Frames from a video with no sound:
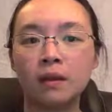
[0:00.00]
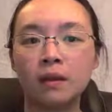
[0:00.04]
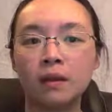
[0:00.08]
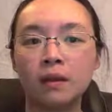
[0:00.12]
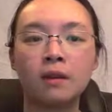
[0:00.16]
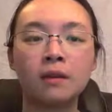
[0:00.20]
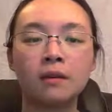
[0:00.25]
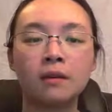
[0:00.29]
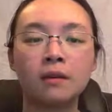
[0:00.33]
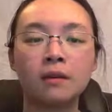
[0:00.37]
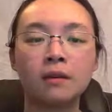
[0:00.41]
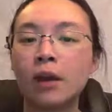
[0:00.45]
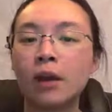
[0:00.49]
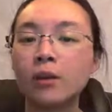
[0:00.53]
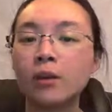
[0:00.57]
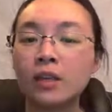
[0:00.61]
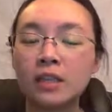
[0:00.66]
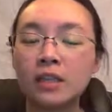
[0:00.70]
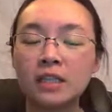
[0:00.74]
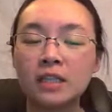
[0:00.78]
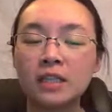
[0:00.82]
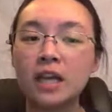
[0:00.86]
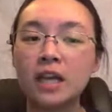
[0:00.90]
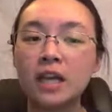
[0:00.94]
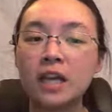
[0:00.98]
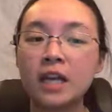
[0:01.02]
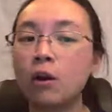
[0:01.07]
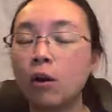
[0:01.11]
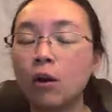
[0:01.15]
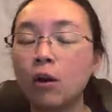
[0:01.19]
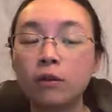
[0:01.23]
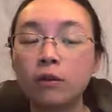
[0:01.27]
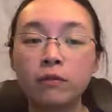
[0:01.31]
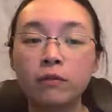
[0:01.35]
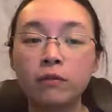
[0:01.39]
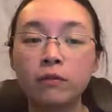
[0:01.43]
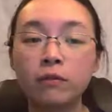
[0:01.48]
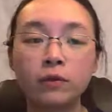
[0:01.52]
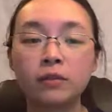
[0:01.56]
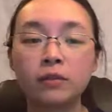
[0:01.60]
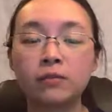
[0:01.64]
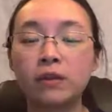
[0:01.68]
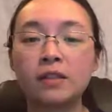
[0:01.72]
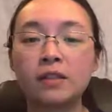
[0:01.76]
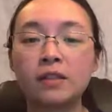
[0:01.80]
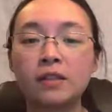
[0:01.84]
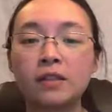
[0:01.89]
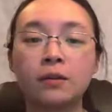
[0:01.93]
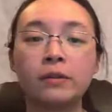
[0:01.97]
Now you can take all of those
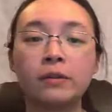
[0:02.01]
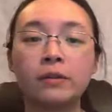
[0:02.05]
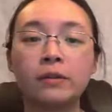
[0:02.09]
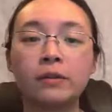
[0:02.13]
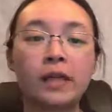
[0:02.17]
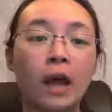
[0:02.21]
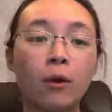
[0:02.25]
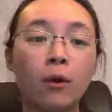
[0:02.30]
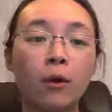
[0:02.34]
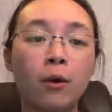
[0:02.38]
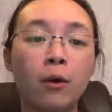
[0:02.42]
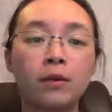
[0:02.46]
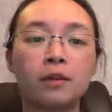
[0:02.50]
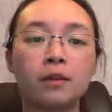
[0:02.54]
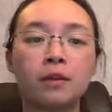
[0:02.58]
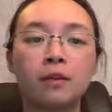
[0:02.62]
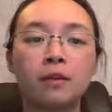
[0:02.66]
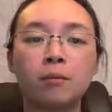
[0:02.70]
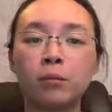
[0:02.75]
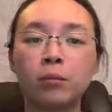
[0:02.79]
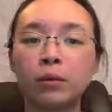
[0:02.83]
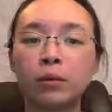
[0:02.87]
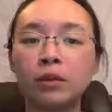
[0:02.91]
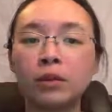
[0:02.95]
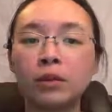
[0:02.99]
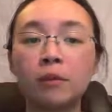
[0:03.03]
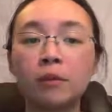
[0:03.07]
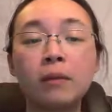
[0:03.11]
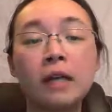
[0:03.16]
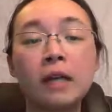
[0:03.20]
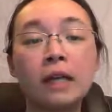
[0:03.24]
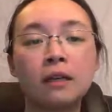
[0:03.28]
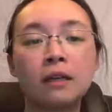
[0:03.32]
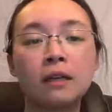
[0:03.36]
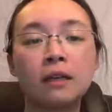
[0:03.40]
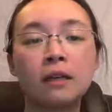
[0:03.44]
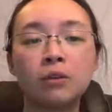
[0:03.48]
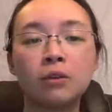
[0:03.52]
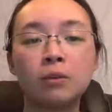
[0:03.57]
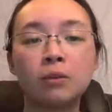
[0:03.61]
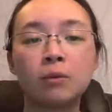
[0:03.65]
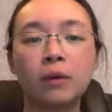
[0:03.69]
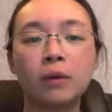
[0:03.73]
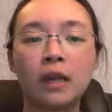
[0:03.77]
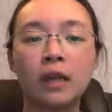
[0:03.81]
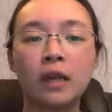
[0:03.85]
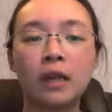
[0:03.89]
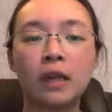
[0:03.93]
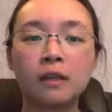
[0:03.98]
vesicles out, put them into
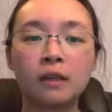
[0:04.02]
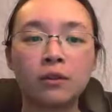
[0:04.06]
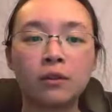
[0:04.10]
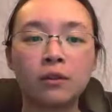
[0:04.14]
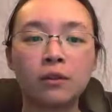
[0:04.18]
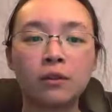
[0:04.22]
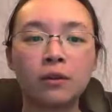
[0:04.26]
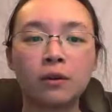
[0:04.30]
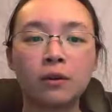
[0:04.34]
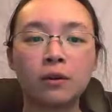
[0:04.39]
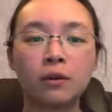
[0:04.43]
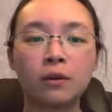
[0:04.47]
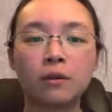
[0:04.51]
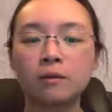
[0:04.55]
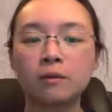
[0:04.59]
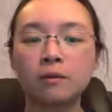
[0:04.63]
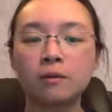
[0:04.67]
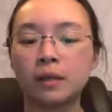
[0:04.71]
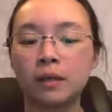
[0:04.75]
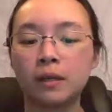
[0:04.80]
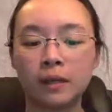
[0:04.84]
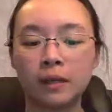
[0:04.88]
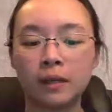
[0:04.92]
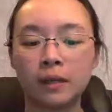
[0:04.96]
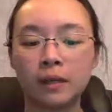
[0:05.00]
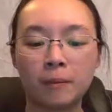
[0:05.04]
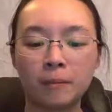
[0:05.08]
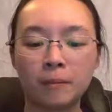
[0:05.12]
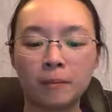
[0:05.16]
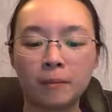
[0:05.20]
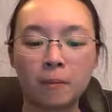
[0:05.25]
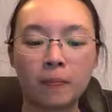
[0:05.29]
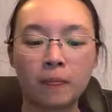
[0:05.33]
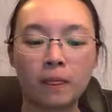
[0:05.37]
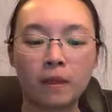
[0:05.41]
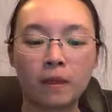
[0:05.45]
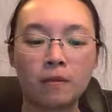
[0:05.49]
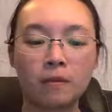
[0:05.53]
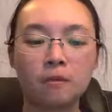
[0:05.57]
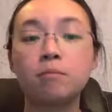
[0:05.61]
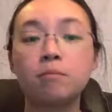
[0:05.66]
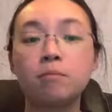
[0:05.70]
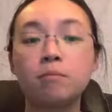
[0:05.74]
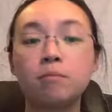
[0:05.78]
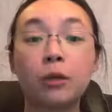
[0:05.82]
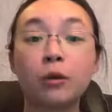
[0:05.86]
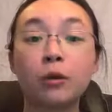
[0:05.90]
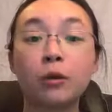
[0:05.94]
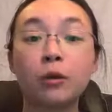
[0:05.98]
another
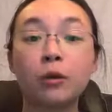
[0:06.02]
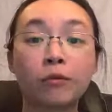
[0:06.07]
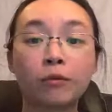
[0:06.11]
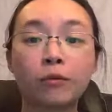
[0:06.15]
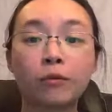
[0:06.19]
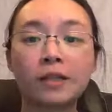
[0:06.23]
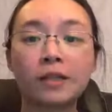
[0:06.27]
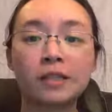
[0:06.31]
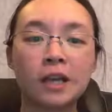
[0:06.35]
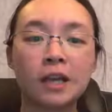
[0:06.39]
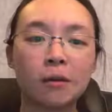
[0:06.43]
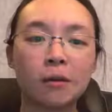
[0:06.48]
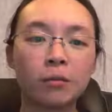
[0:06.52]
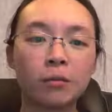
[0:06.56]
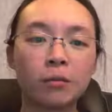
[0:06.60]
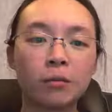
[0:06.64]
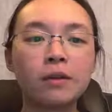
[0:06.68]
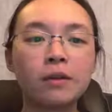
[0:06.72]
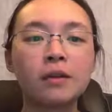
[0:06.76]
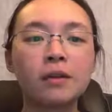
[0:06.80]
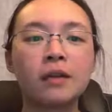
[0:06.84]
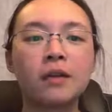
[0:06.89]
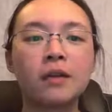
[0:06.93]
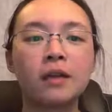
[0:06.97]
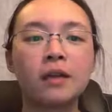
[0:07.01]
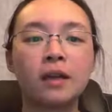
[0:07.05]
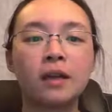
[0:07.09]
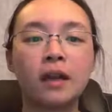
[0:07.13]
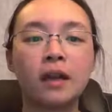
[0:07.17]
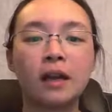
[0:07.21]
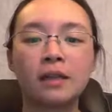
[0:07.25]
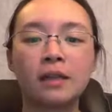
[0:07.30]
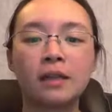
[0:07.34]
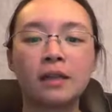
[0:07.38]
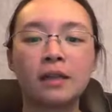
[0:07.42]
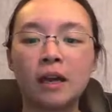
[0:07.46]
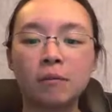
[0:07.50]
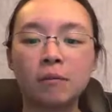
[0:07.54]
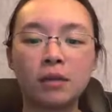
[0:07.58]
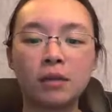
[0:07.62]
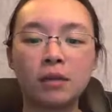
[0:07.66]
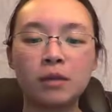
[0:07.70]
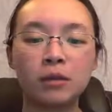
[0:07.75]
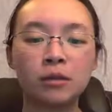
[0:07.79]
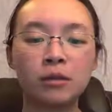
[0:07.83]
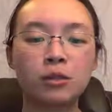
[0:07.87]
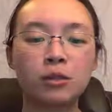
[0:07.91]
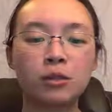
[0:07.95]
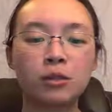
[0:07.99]
beaker, for example, and that
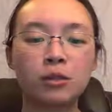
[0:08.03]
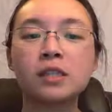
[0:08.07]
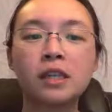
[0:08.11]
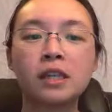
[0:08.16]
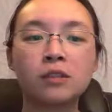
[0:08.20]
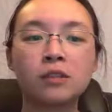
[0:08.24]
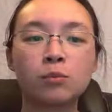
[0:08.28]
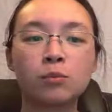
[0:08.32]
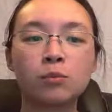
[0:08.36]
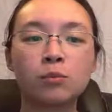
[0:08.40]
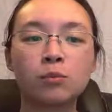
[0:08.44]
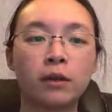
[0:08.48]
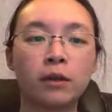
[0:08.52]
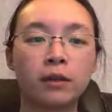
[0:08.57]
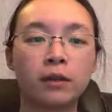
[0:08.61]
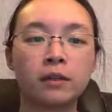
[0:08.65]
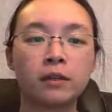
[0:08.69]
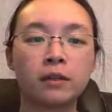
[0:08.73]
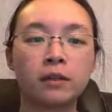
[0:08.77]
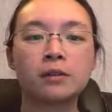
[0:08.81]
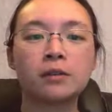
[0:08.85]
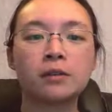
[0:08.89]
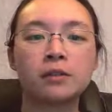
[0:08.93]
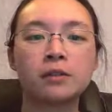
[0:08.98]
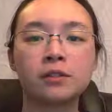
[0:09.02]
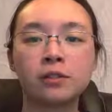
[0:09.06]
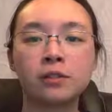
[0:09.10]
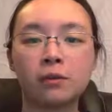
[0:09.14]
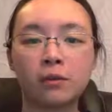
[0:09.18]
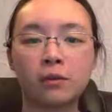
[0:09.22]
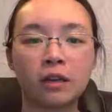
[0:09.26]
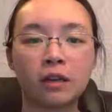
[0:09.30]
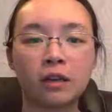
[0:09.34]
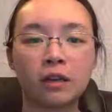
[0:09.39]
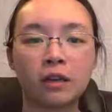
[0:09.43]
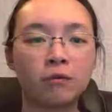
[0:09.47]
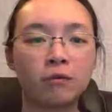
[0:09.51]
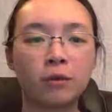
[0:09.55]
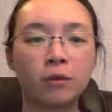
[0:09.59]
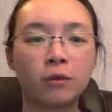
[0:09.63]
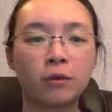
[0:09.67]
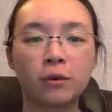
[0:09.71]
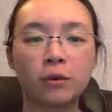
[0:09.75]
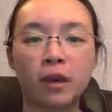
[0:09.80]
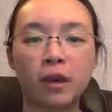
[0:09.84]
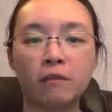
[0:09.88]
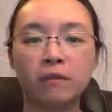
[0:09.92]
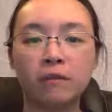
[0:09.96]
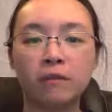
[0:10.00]
beaker just has water. So therefore you
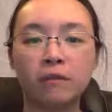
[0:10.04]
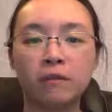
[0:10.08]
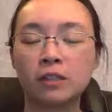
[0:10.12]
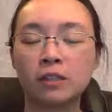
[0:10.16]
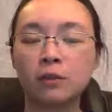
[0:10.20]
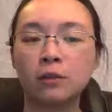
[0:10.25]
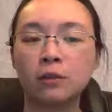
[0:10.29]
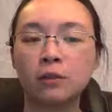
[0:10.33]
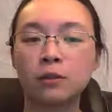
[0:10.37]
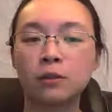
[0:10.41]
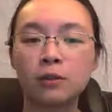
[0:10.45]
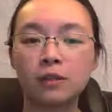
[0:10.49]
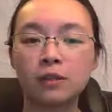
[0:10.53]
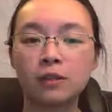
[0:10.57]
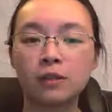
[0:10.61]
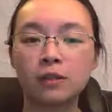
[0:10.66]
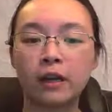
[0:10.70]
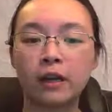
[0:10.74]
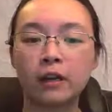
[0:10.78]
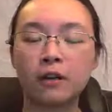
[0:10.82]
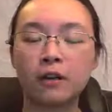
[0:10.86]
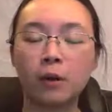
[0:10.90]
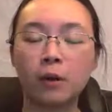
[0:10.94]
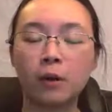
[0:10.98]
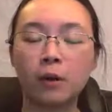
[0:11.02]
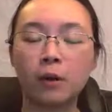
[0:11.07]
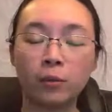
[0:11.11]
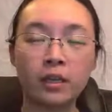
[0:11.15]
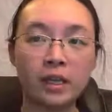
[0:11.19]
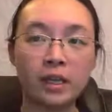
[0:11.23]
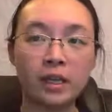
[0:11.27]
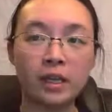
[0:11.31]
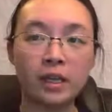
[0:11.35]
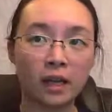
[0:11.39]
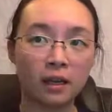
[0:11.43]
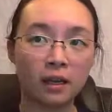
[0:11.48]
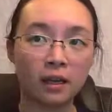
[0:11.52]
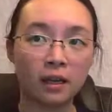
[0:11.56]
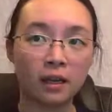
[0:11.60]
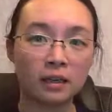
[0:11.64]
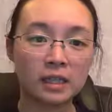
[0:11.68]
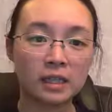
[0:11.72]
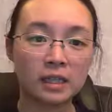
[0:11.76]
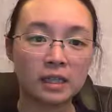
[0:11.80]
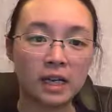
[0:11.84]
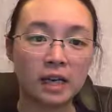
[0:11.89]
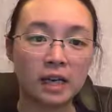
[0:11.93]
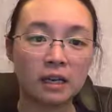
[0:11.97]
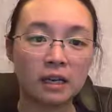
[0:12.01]
have vesicles that only
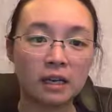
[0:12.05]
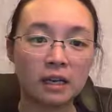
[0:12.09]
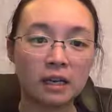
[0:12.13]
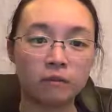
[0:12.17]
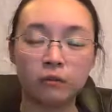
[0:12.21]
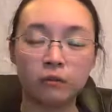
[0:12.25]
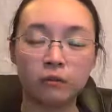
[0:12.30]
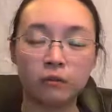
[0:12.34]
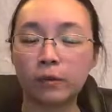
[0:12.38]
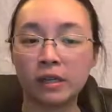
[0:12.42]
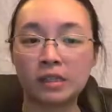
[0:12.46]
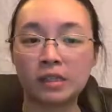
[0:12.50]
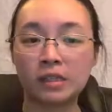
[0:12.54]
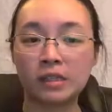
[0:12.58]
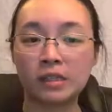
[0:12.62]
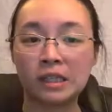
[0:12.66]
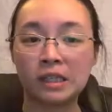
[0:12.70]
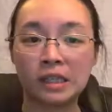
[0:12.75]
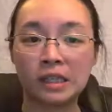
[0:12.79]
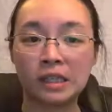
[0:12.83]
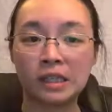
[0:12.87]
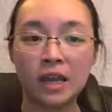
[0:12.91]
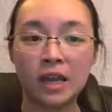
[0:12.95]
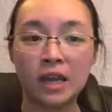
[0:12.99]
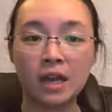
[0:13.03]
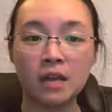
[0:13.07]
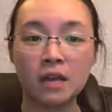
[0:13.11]
contain fluorescent dye